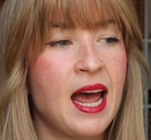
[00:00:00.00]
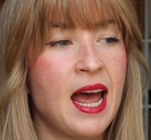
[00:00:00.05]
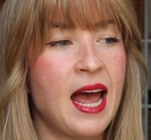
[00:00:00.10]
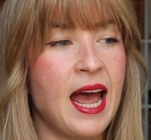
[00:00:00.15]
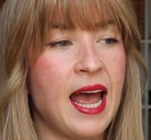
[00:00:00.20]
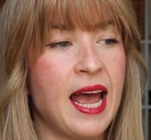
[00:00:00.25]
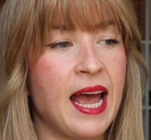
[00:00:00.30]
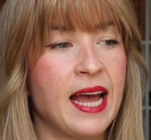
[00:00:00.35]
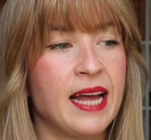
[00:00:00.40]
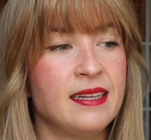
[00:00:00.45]

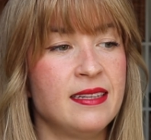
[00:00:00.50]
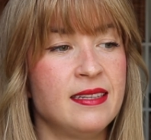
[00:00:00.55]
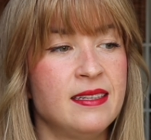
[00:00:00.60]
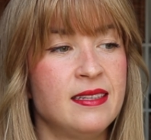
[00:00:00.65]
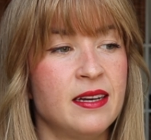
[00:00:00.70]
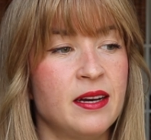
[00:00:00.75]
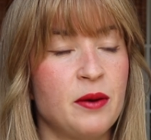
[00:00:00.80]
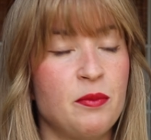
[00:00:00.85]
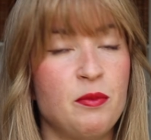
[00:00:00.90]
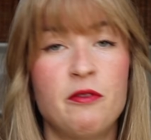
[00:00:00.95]
and
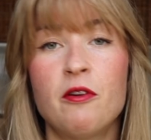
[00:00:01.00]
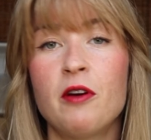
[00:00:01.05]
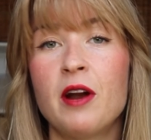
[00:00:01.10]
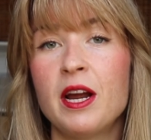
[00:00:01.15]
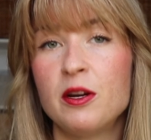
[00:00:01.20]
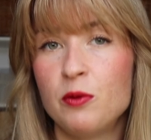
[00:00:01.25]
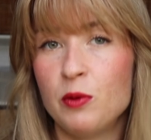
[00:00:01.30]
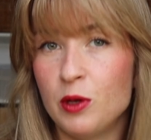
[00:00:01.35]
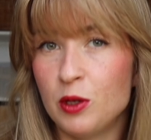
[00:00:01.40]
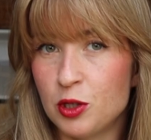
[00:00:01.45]
before
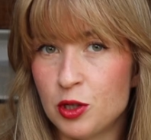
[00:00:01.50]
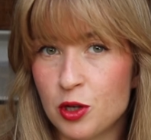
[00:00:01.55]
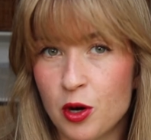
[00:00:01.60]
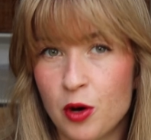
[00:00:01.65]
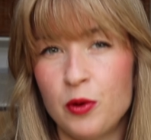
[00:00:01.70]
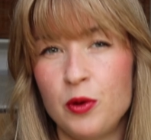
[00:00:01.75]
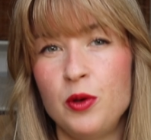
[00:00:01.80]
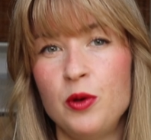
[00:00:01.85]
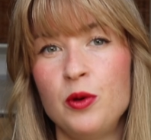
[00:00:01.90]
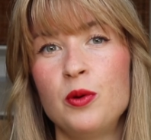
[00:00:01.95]
I will show
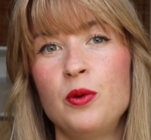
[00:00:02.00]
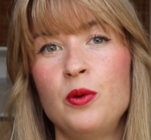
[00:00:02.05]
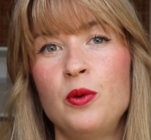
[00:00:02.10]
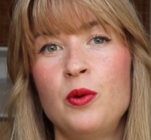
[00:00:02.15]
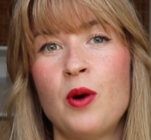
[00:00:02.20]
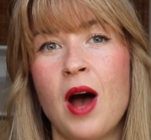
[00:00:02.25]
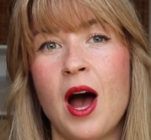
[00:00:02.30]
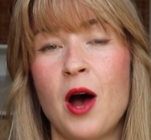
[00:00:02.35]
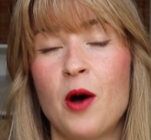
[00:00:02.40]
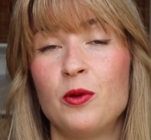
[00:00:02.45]

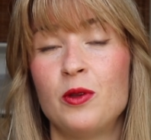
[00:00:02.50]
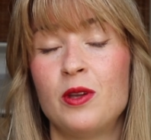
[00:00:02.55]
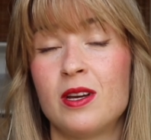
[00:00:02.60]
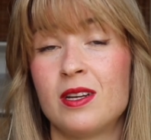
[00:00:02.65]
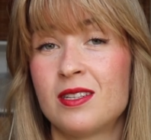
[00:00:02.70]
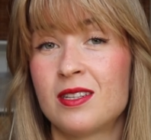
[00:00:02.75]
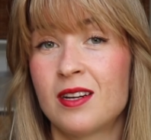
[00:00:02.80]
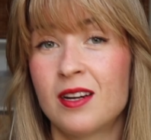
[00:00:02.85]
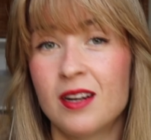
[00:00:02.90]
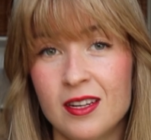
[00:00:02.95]
you how the
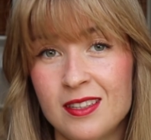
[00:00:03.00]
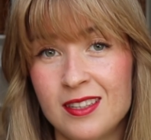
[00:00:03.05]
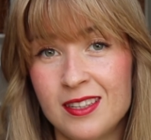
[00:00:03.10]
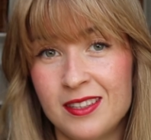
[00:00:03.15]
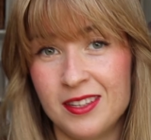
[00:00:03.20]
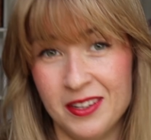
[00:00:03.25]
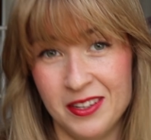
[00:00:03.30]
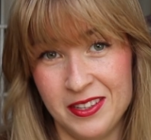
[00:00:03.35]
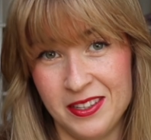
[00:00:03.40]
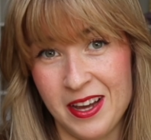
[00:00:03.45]
skirt
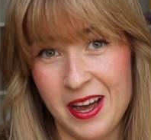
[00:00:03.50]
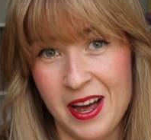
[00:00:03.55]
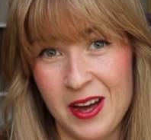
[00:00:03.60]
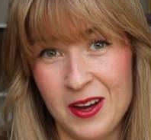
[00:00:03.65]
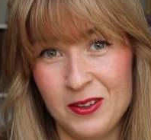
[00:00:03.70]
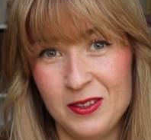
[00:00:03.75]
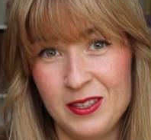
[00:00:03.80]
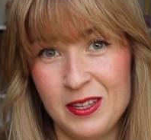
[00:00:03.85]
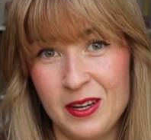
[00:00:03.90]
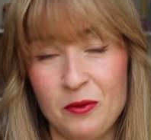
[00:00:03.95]
turned
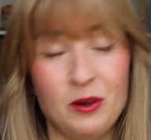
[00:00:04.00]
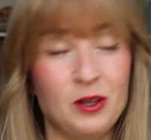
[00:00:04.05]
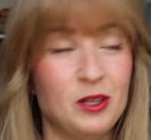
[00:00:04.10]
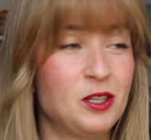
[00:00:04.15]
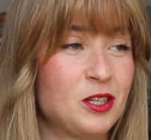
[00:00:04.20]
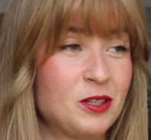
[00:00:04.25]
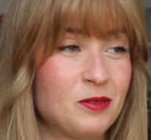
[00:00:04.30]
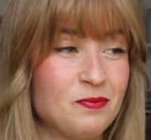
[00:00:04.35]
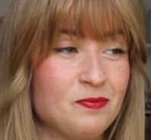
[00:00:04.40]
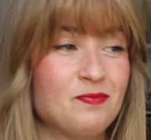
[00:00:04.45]
out,
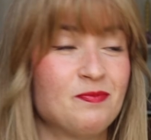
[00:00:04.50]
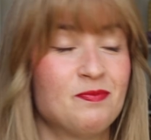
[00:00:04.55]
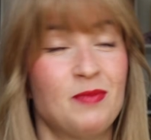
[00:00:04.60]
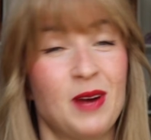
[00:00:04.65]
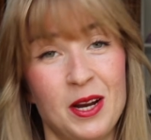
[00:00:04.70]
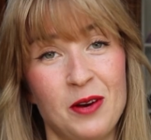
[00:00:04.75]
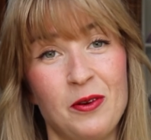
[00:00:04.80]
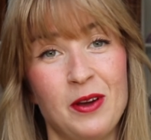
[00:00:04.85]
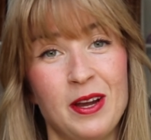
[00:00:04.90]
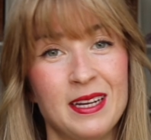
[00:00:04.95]
which
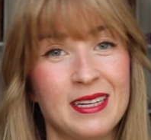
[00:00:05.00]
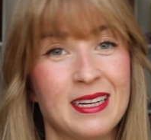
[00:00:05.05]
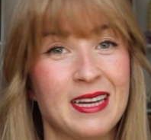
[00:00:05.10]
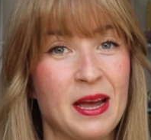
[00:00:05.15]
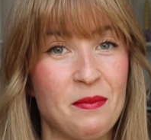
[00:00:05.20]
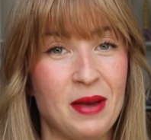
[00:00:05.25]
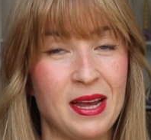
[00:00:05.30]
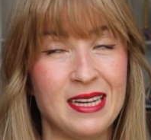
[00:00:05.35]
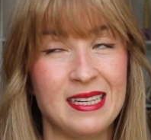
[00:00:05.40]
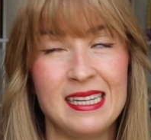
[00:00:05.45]
by the way,
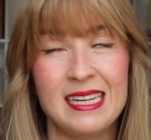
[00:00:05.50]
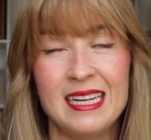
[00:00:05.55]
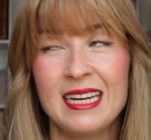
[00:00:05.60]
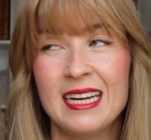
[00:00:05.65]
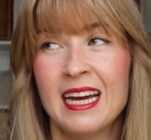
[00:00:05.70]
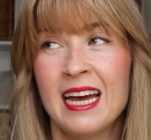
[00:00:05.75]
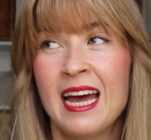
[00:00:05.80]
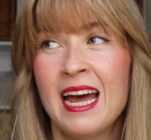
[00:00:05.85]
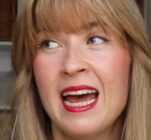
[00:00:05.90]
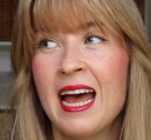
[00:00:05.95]

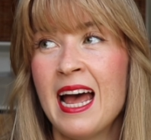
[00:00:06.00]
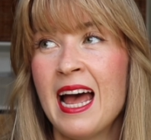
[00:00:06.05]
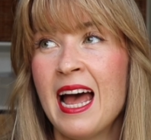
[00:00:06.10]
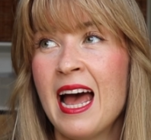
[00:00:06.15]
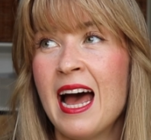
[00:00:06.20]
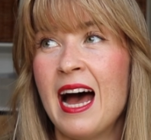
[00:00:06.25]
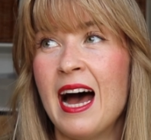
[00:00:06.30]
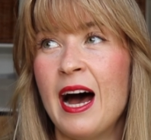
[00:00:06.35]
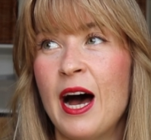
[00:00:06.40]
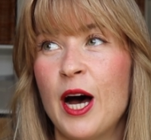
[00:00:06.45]
amazing.
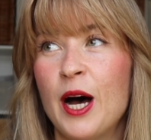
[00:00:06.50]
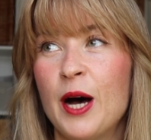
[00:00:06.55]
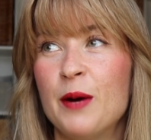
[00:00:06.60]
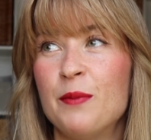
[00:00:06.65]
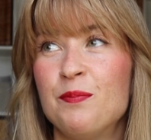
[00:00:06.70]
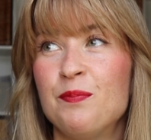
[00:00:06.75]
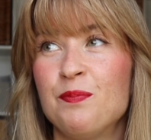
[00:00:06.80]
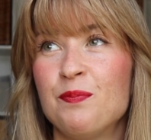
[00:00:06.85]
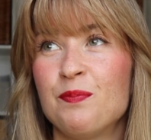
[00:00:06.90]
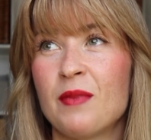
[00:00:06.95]

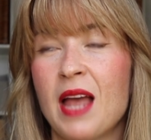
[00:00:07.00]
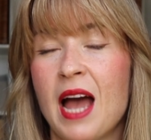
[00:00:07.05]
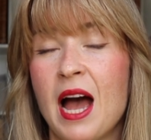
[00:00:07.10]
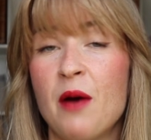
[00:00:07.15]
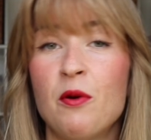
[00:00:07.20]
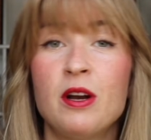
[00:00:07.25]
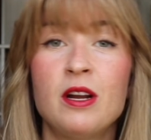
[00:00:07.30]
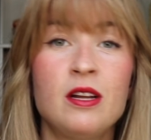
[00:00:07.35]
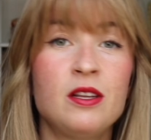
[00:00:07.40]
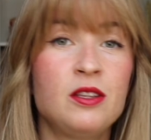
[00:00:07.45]
I
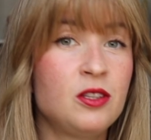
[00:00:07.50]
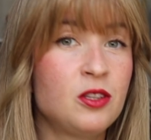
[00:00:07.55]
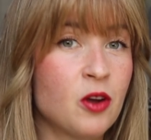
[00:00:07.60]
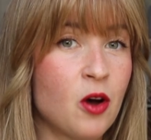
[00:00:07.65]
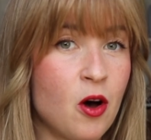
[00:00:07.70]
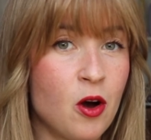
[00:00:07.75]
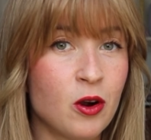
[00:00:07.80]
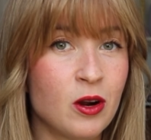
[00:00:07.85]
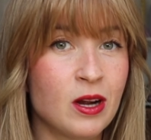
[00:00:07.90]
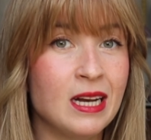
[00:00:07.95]
want to
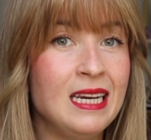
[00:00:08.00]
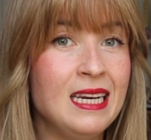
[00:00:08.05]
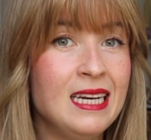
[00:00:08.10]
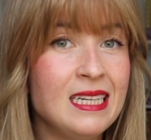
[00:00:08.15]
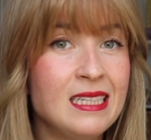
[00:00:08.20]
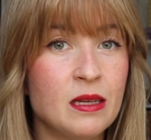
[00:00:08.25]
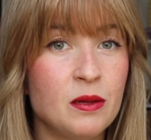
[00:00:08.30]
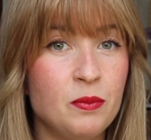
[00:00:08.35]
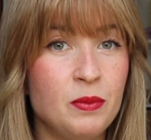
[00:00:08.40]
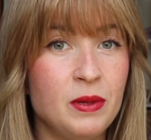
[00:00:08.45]
talk a
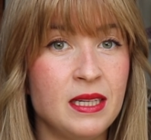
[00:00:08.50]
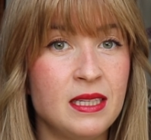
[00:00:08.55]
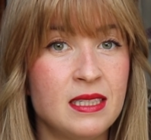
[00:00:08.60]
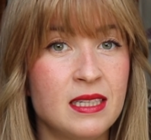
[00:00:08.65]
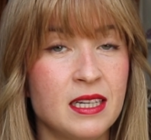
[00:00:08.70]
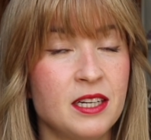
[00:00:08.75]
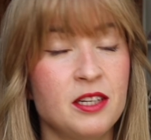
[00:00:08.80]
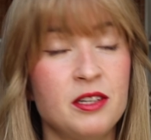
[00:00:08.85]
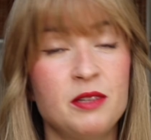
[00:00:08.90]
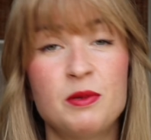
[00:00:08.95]
little bit,
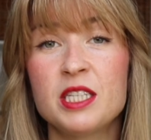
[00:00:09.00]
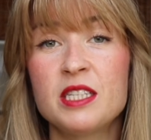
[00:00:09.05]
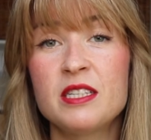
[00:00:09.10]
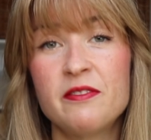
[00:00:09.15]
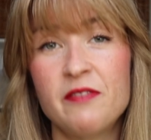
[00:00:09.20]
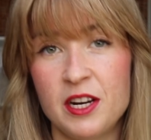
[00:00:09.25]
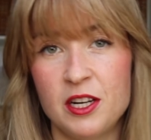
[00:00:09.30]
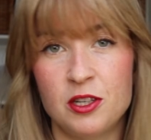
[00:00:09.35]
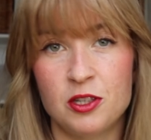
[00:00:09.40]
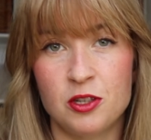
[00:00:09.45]
just
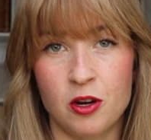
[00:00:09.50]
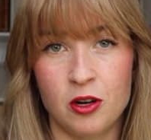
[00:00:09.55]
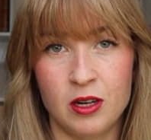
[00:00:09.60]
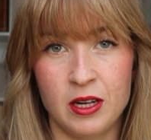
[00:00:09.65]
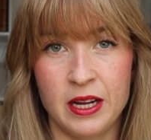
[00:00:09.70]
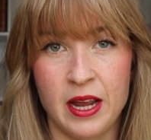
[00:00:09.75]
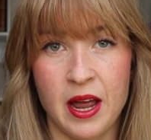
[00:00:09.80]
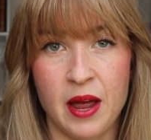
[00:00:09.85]
very shortly,